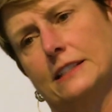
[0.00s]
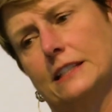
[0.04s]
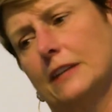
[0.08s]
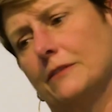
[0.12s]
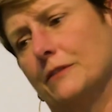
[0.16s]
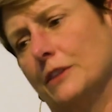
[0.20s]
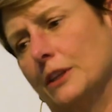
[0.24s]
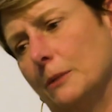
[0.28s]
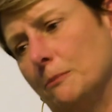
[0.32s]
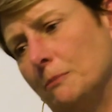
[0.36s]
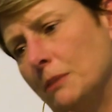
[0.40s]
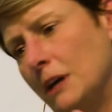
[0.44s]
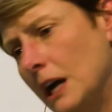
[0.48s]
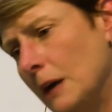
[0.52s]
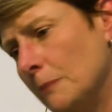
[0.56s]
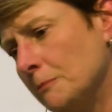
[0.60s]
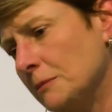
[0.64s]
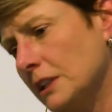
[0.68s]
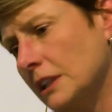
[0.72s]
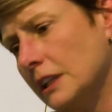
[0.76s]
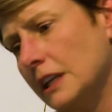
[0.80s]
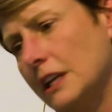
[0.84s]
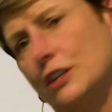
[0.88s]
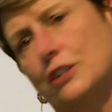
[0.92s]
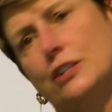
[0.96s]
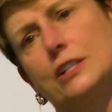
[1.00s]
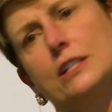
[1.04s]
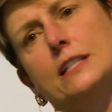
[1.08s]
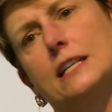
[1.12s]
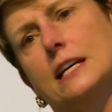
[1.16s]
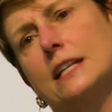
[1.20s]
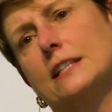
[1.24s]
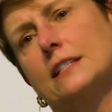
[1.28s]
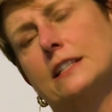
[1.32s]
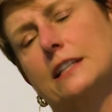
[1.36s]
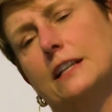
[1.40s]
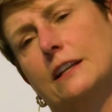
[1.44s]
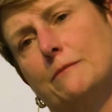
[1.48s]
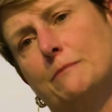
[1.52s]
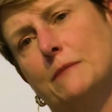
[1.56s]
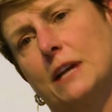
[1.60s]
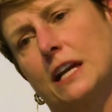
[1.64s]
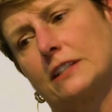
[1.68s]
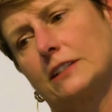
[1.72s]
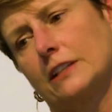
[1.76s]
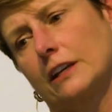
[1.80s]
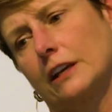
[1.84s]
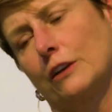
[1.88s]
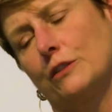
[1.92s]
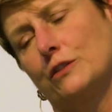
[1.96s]
Given the population density of
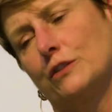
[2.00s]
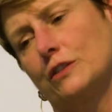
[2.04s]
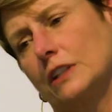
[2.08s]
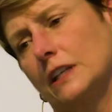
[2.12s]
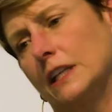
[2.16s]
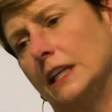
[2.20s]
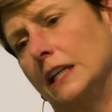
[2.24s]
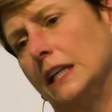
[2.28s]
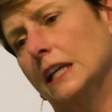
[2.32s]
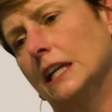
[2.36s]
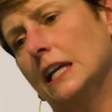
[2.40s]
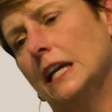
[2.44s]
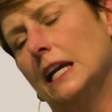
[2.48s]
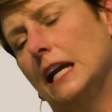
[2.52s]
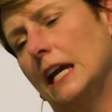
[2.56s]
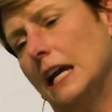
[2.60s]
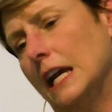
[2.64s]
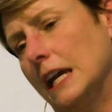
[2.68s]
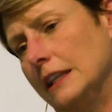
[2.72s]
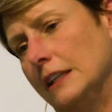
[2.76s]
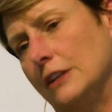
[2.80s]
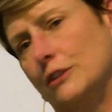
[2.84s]
Mexico City, and